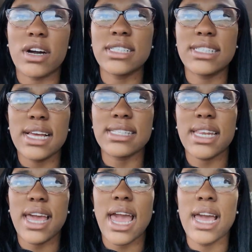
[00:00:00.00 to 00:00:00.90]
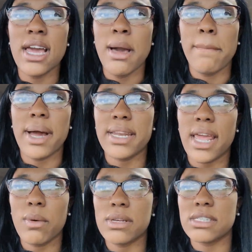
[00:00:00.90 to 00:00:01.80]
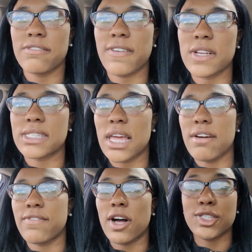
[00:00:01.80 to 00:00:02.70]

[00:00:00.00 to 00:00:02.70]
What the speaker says: Because yesterday, Monday, was the first day of fall.